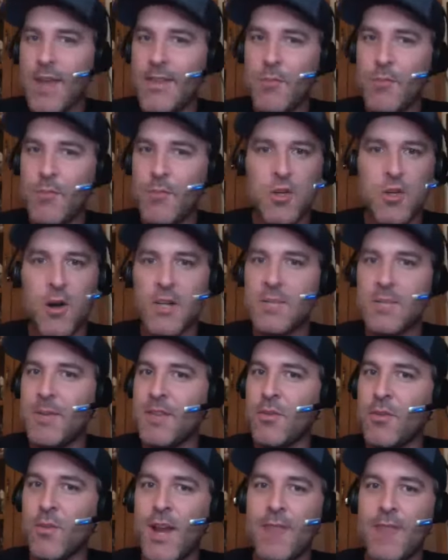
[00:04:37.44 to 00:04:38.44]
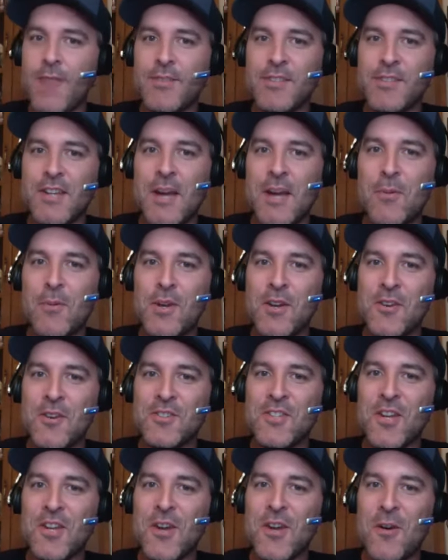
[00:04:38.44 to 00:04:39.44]
we talked about the Ravens a couple years
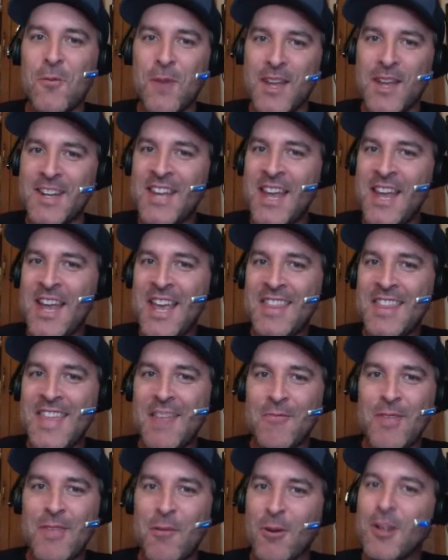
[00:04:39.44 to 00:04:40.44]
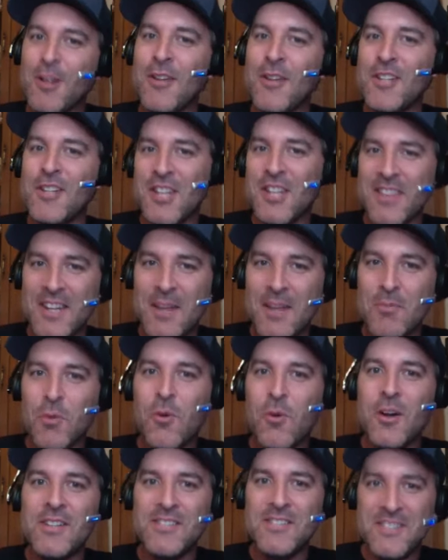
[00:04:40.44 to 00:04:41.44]
ago when they, they were clinching the number one
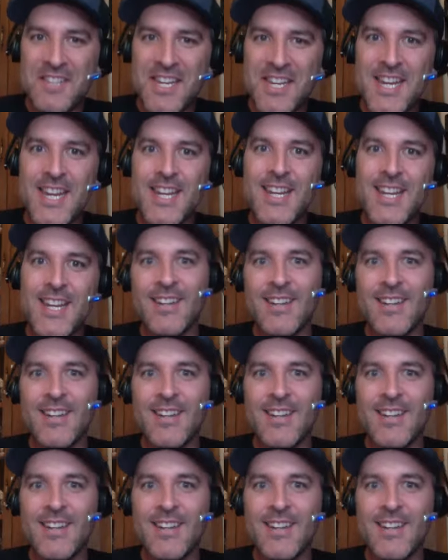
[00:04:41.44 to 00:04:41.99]
seed and